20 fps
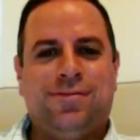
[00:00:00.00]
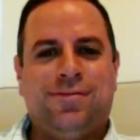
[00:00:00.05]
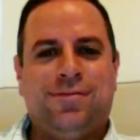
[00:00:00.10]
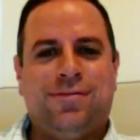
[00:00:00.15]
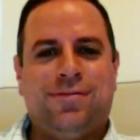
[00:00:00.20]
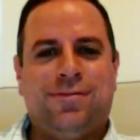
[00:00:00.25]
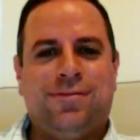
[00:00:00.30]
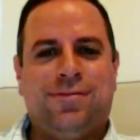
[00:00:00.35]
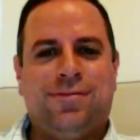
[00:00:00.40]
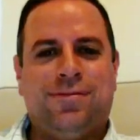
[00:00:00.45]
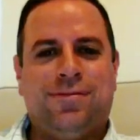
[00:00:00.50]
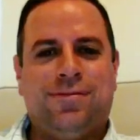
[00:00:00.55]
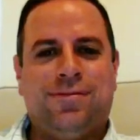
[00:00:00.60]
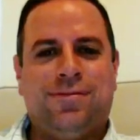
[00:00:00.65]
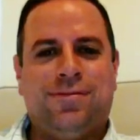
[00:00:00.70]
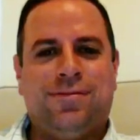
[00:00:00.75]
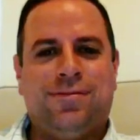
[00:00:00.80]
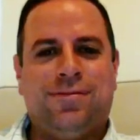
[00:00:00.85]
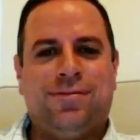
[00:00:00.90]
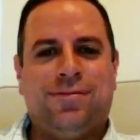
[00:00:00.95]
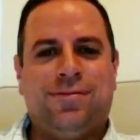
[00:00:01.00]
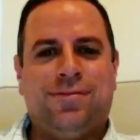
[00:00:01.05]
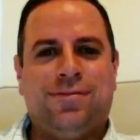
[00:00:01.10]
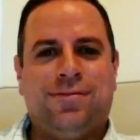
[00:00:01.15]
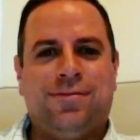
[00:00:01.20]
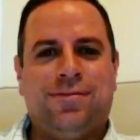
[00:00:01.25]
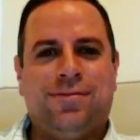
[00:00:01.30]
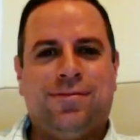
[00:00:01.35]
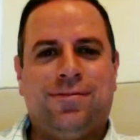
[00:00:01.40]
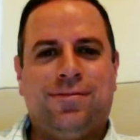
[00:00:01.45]

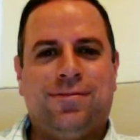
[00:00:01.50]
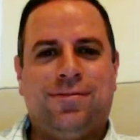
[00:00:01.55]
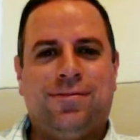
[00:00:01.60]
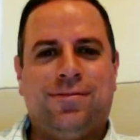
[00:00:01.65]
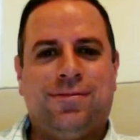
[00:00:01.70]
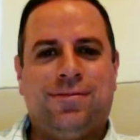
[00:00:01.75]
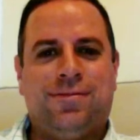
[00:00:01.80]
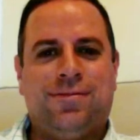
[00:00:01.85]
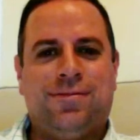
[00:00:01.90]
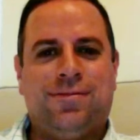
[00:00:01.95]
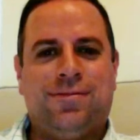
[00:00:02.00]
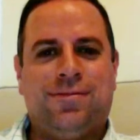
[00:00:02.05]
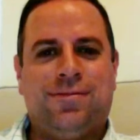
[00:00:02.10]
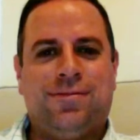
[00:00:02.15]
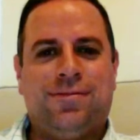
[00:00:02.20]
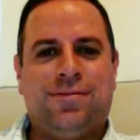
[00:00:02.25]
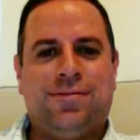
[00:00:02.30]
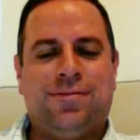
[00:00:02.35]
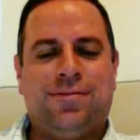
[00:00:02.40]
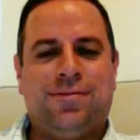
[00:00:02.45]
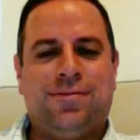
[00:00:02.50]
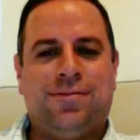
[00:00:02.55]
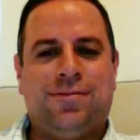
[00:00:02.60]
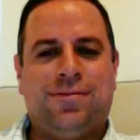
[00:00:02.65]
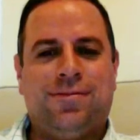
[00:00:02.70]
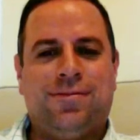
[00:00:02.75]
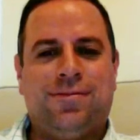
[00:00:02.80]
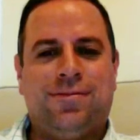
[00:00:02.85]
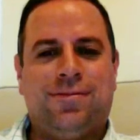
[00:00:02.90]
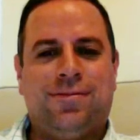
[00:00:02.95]

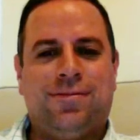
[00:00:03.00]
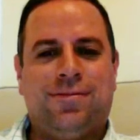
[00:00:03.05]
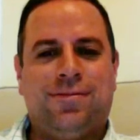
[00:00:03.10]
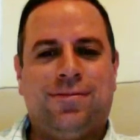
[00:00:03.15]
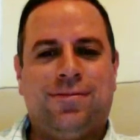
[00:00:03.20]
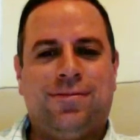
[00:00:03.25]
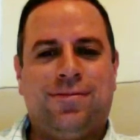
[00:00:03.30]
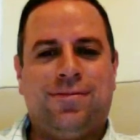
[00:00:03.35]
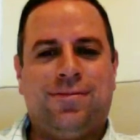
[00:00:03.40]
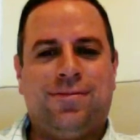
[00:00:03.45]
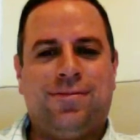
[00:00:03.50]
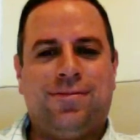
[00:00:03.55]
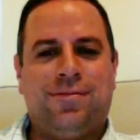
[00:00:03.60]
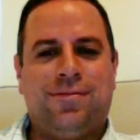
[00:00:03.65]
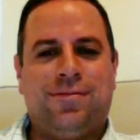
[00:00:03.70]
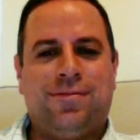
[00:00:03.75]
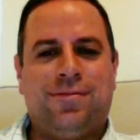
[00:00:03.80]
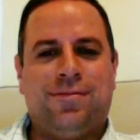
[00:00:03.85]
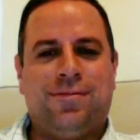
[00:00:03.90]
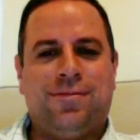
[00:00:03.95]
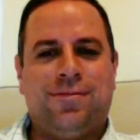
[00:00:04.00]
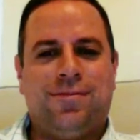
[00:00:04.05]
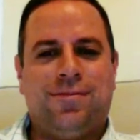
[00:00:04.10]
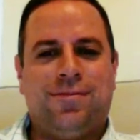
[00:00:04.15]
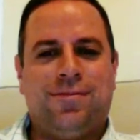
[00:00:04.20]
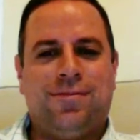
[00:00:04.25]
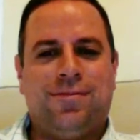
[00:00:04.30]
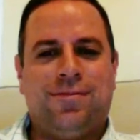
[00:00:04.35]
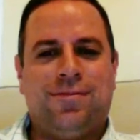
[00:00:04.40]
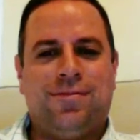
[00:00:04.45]

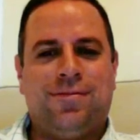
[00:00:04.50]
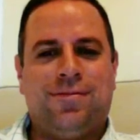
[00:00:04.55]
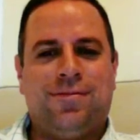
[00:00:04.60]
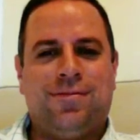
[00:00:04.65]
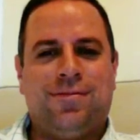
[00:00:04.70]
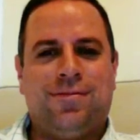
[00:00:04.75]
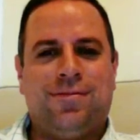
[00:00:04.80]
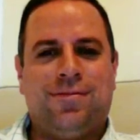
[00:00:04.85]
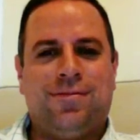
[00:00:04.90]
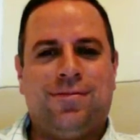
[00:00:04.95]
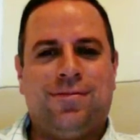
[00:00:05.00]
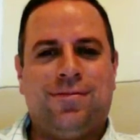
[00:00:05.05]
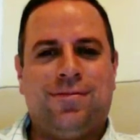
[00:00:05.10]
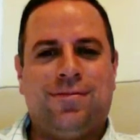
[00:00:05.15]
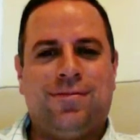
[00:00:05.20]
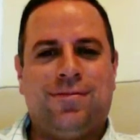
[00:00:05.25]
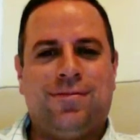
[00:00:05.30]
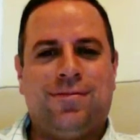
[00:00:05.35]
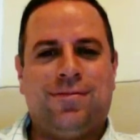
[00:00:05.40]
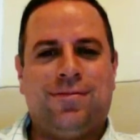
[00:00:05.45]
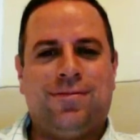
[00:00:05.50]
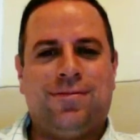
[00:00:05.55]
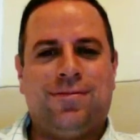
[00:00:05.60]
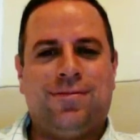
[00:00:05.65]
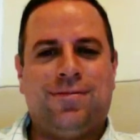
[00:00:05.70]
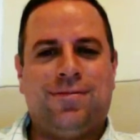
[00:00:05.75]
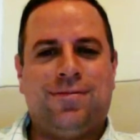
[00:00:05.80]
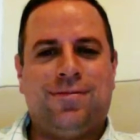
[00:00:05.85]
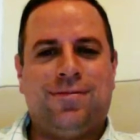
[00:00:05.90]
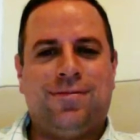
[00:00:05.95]

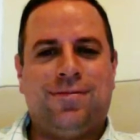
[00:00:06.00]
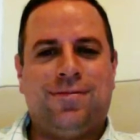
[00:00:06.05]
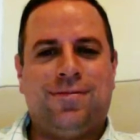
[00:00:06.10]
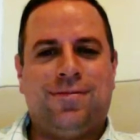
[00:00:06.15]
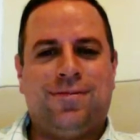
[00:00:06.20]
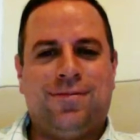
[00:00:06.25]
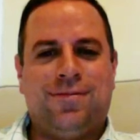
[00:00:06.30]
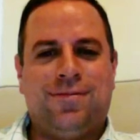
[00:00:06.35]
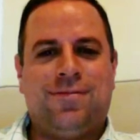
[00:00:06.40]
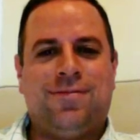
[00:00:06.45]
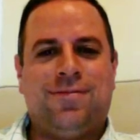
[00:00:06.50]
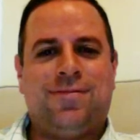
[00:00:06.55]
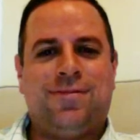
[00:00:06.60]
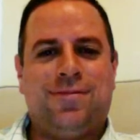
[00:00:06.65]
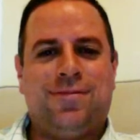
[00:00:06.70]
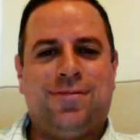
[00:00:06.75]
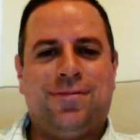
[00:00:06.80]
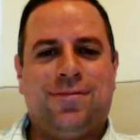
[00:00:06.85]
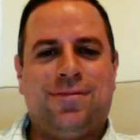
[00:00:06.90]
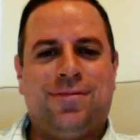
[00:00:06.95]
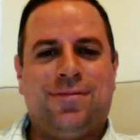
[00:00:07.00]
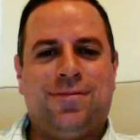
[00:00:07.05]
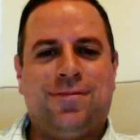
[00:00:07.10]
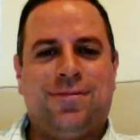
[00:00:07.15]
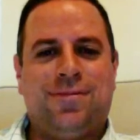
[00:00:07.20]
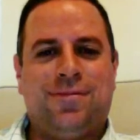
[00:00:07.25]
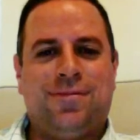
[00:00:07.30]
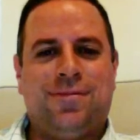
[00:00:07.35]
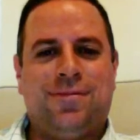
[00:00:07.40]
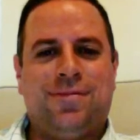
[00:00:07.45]
No words are spoken by the person on screen.